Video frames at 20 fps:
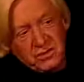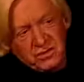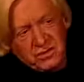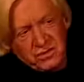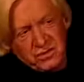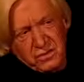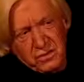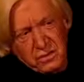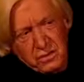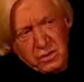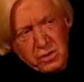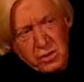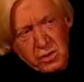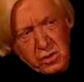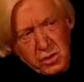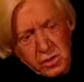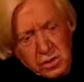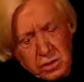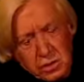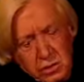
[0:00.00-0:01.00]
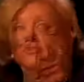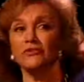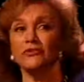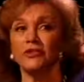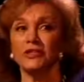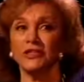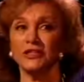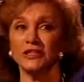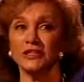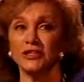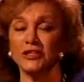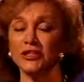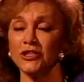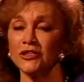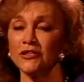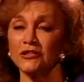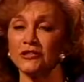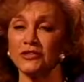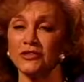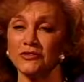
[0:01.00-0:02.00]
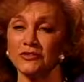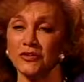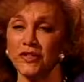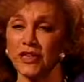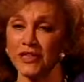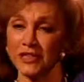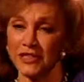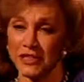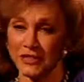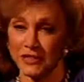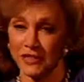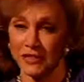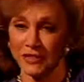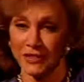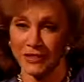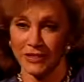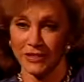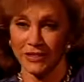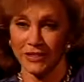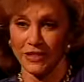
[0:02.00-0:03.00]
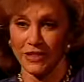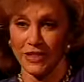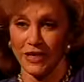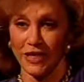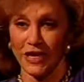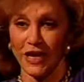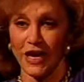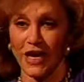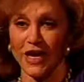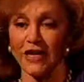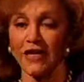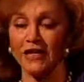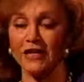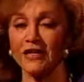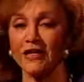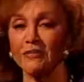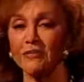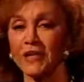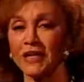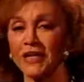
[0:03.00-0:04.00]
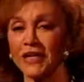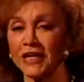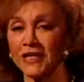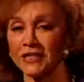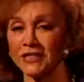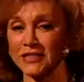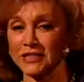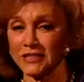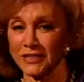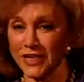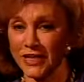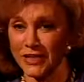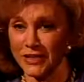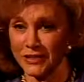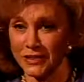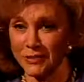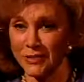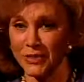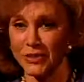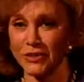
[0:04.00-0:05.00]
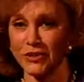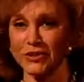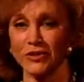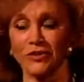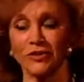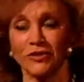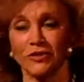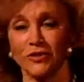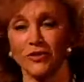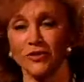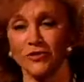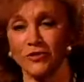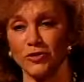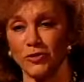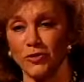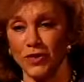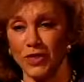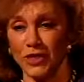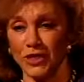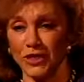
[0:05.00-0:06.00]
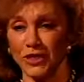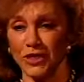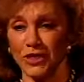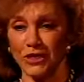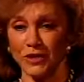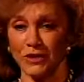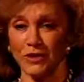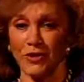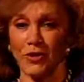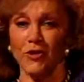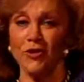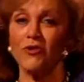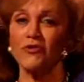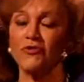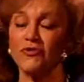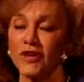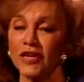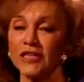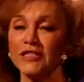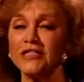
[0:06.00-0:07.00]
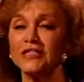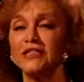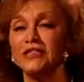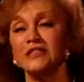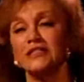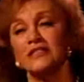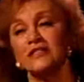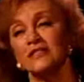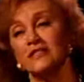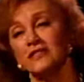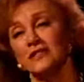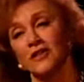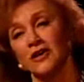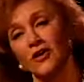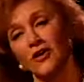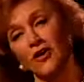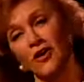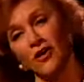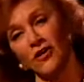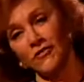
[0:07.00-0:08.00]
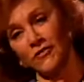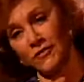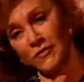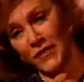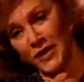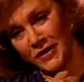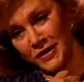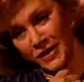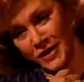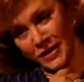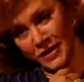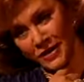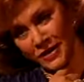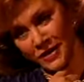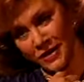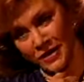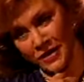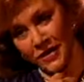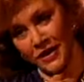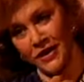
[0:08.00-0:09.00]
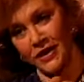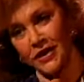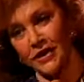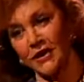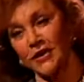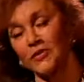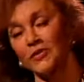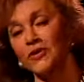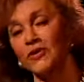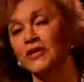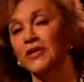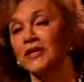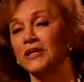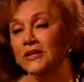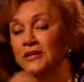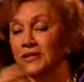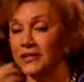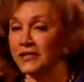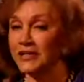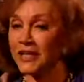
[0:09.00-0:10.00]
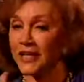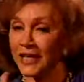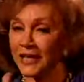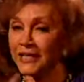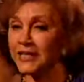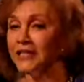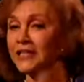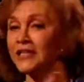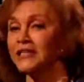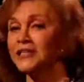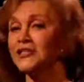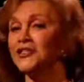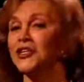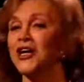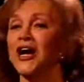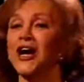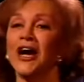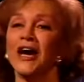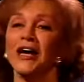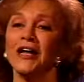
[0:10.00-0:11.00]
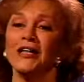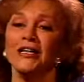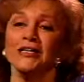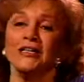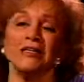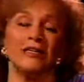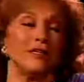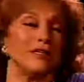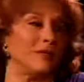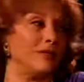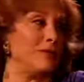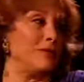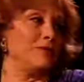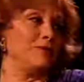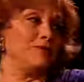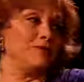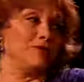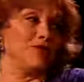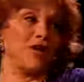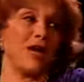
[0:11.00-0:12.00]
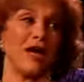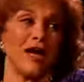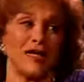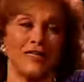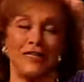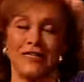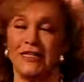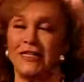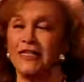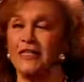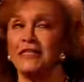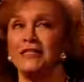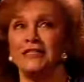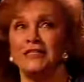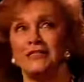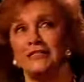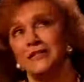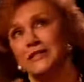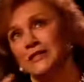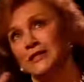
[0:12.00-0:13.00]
I like to do children's faces. And my next exhibition is going to be the faces of America, with an Indian child, Chinese,